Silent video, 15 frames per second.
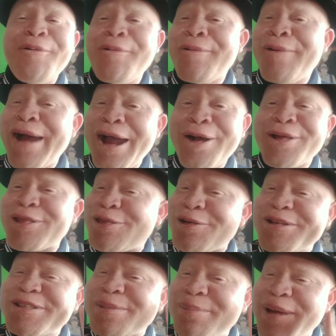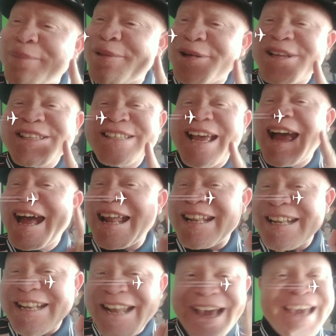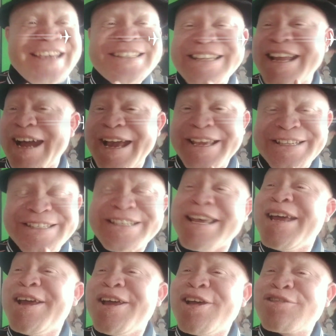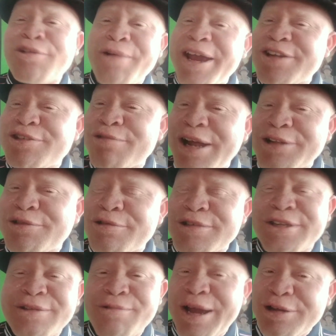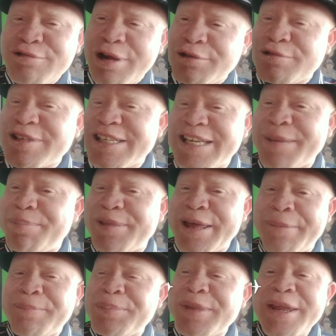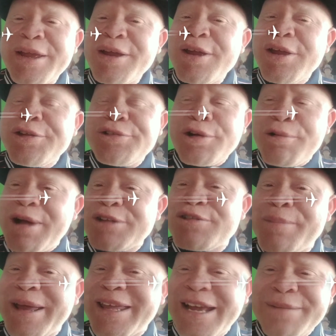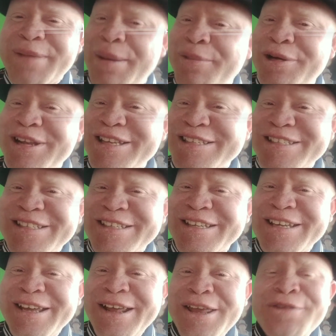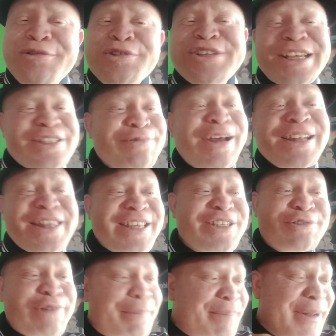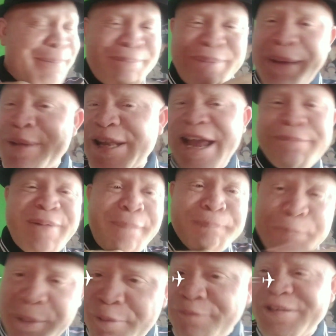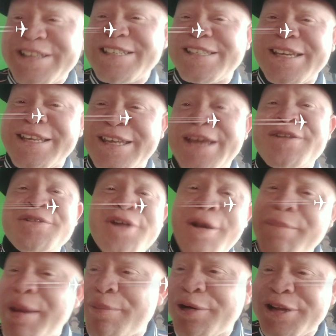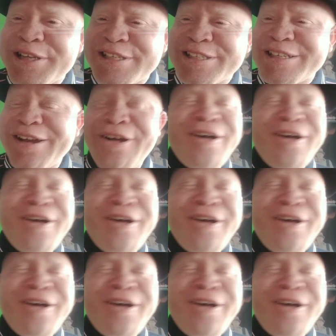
Wow, those memories are nice, guys. So why do you want to skip them? You don't want to make any memories? You just want things to happen permanently, boom, they stick, and no memories.